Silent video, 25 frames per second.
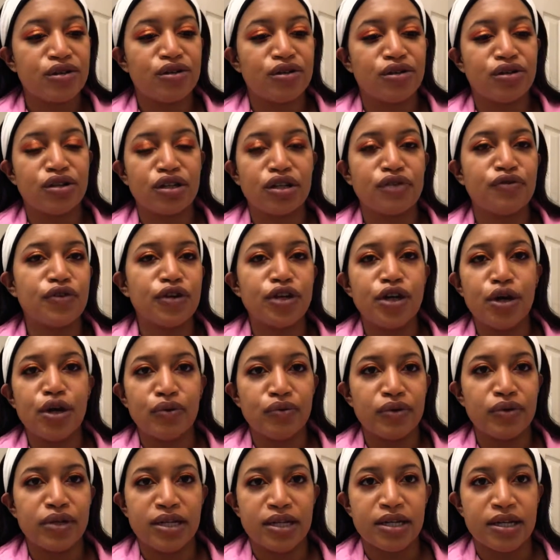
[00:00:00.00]
just for no
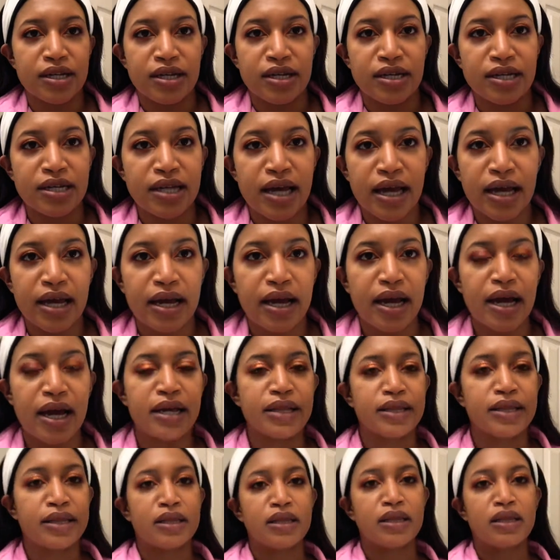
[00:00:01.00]
reason. It's like,
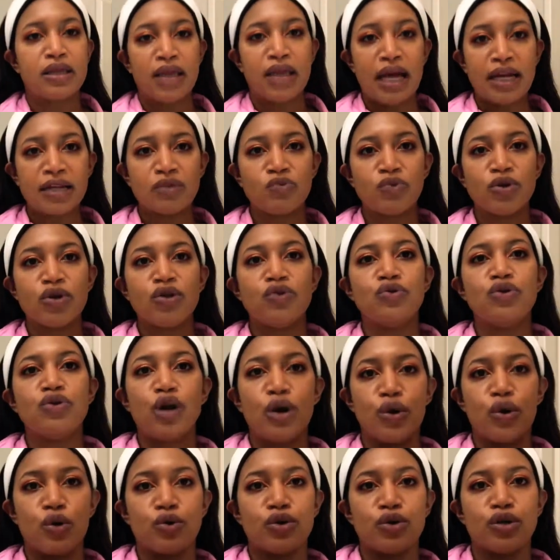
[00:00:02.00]
that's when you
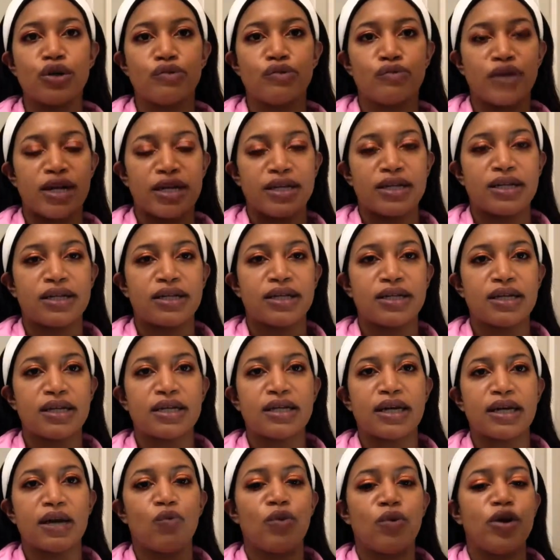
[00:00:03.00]
know you're racist.
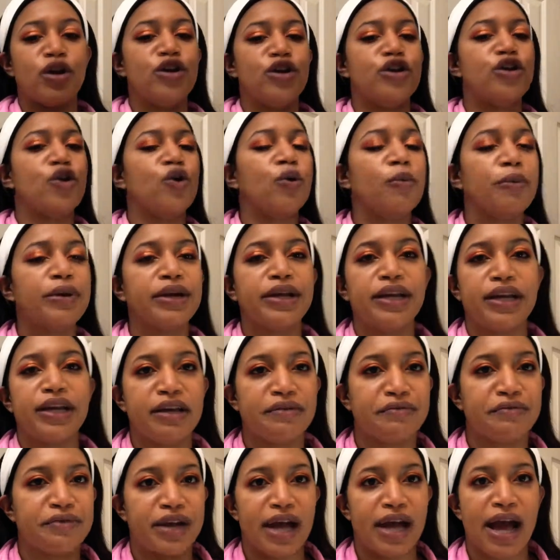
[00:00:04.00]
It's like when nobody
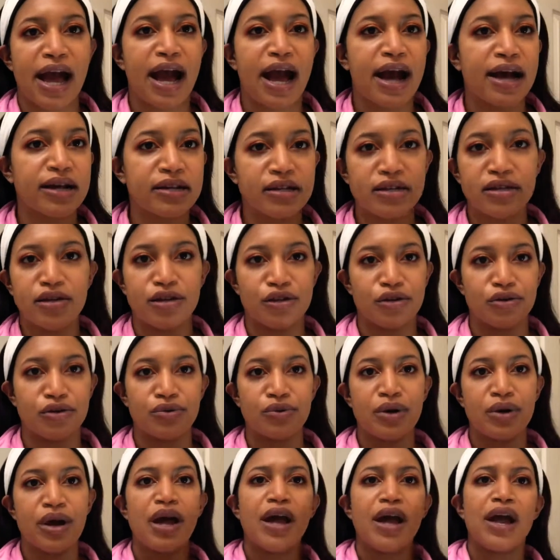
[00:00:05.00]
even asked
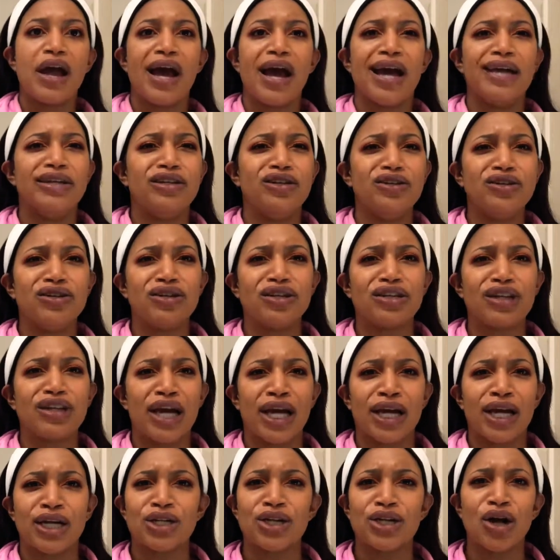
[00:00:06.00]
you and you're just
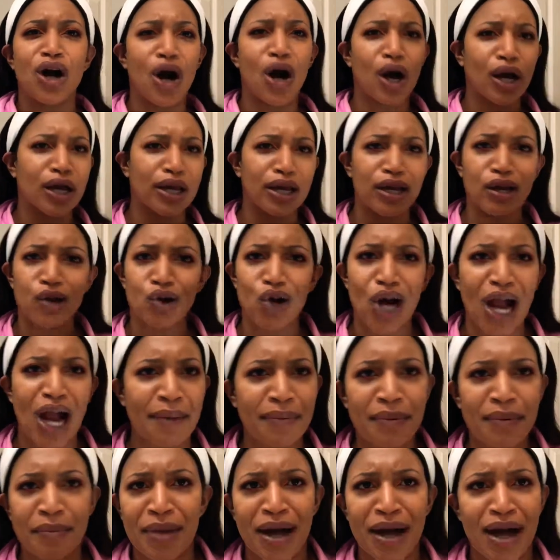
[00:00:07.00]
like talking
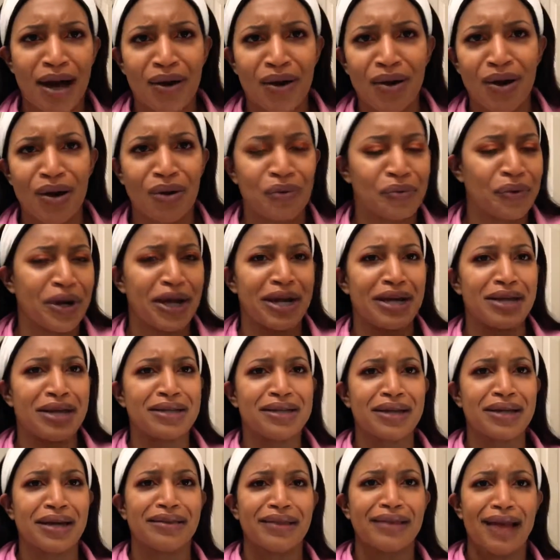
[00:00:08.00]
crap about a
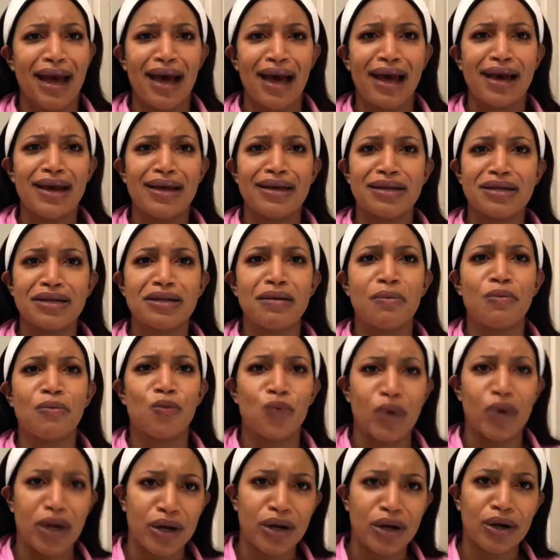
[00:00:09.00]
race. Like that is some
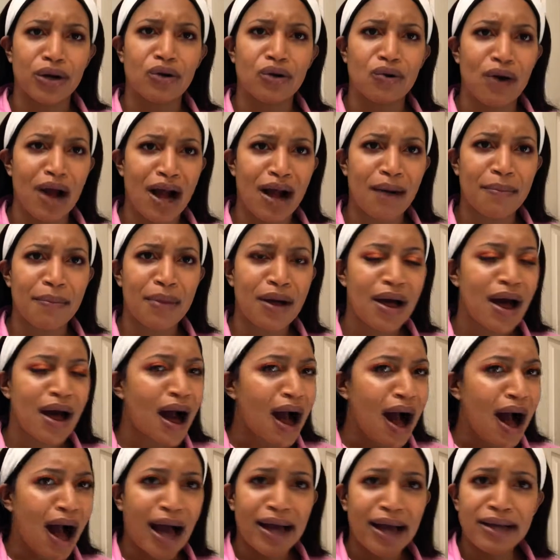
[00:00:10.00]
weird crap.
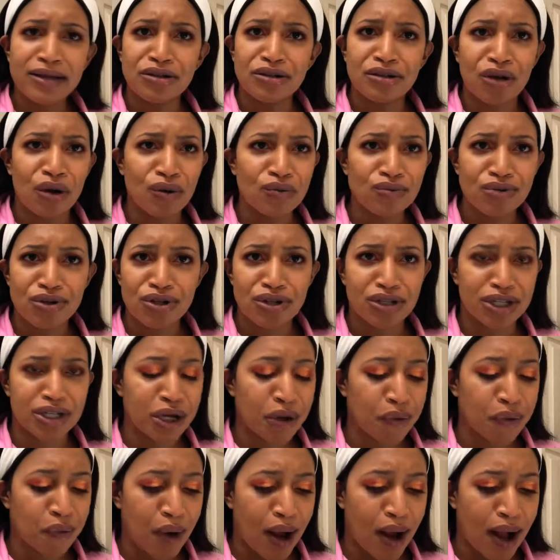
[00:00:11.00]
I don't just sit
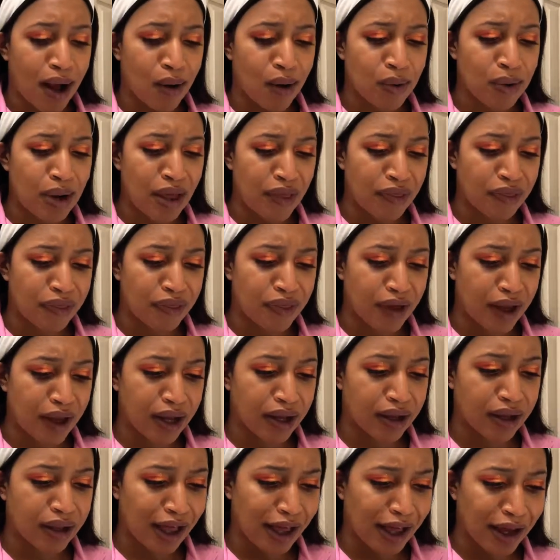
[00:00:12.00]
around and
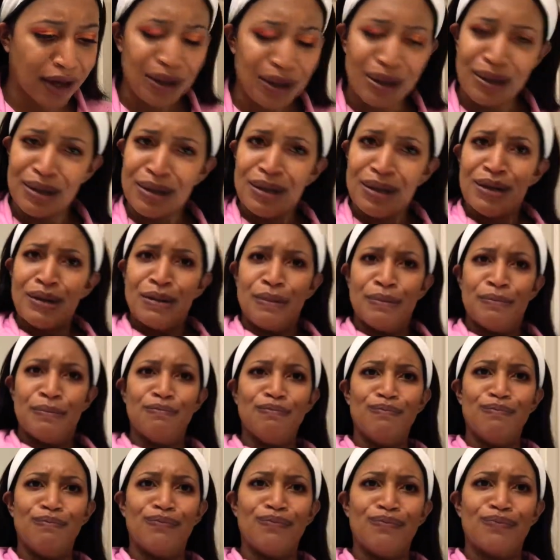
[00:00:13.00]
think like,
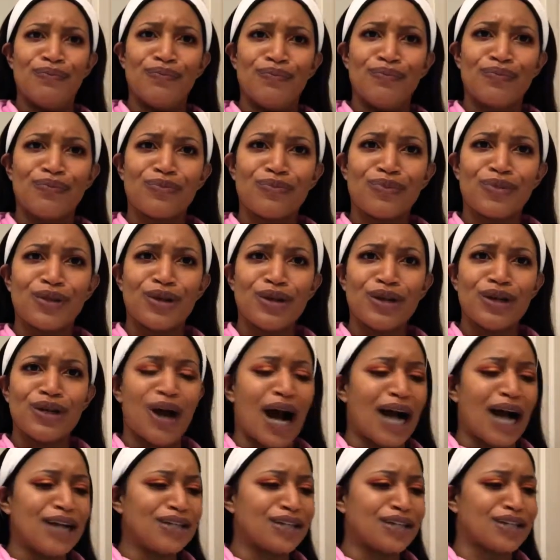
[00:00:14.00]
you
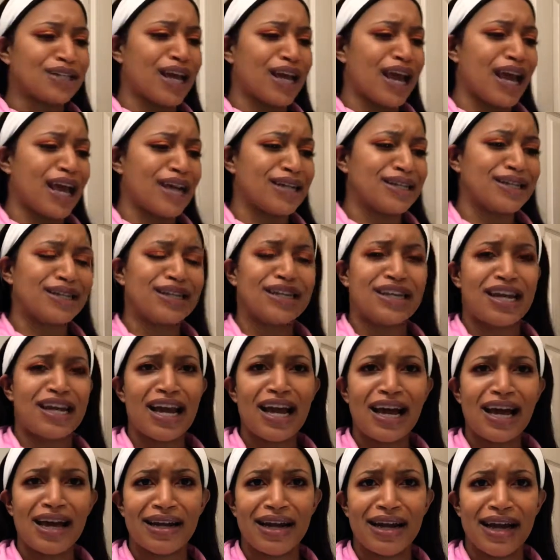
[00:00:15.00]
know, I just can't
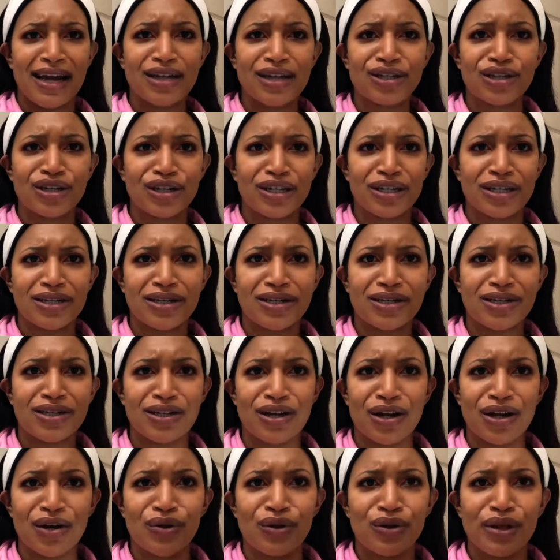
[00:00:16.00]
stand Asians,
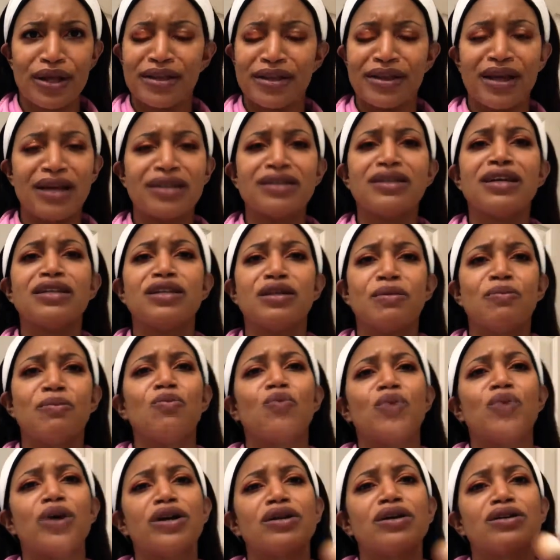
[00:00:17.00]
you know, like that's
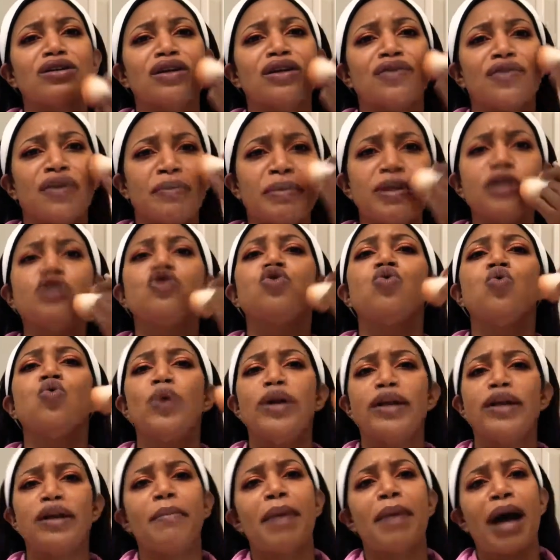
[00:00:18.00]
some weird stuff. Let me
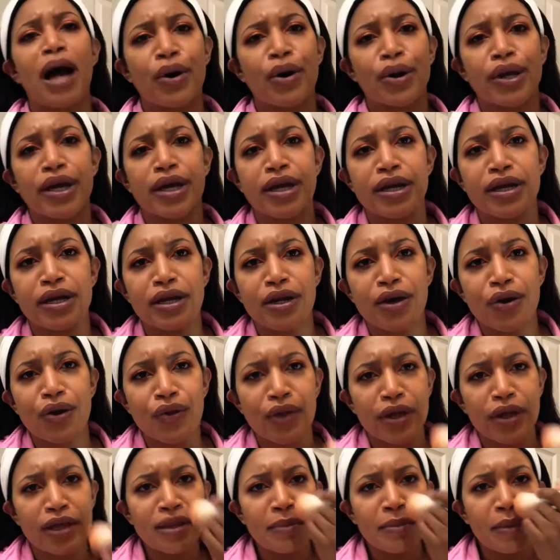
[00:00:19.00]
tweet about it, you know,
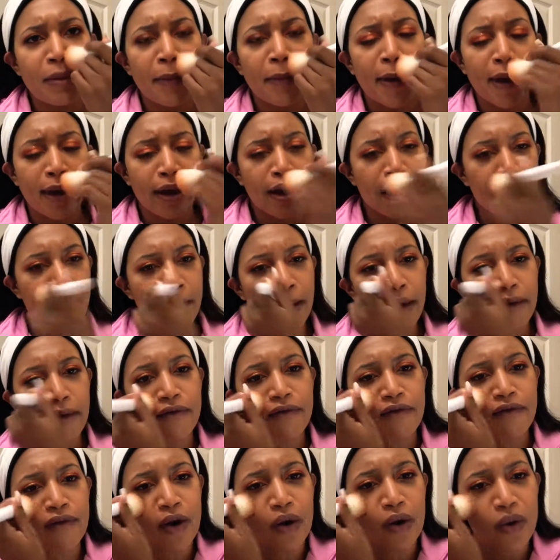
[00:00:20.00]
like let me pick up my
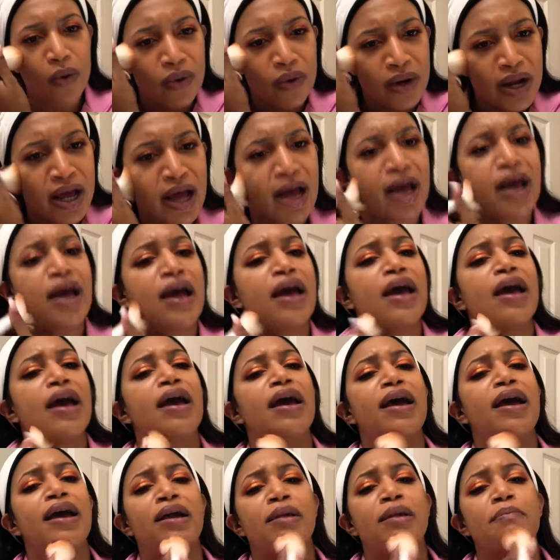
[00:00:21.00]
phone
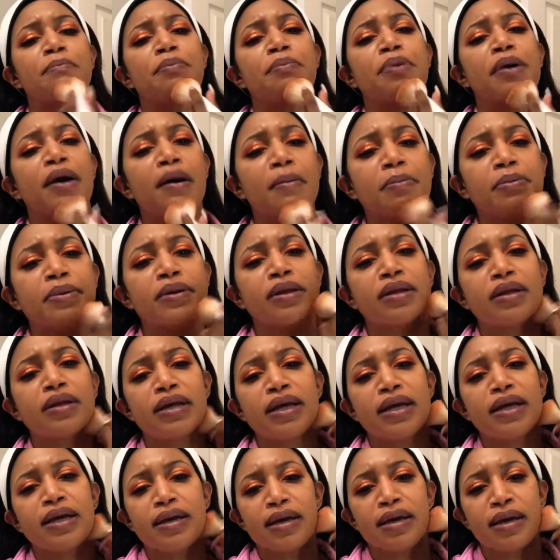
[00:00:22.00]
and
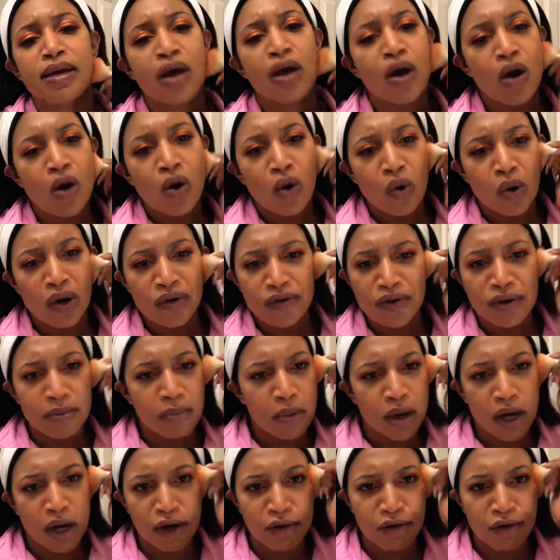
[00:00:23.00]
publicly or even
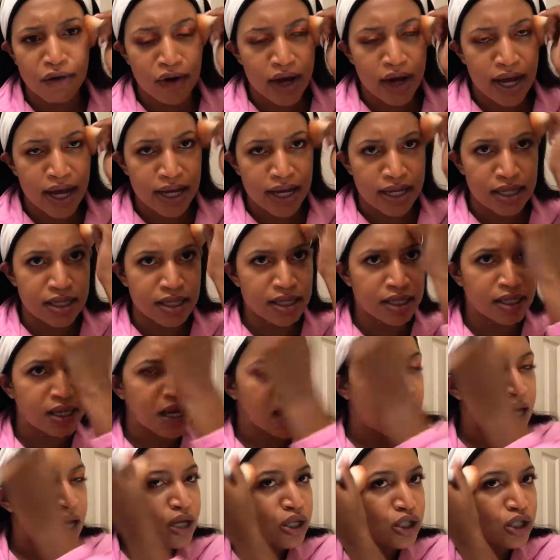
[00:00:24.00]
among friends
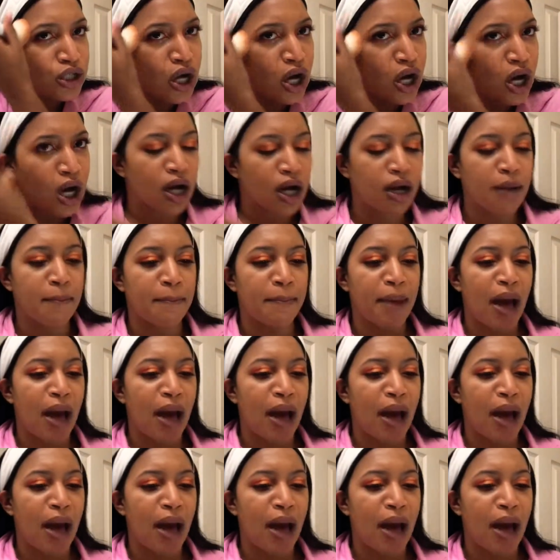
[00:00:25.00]
talk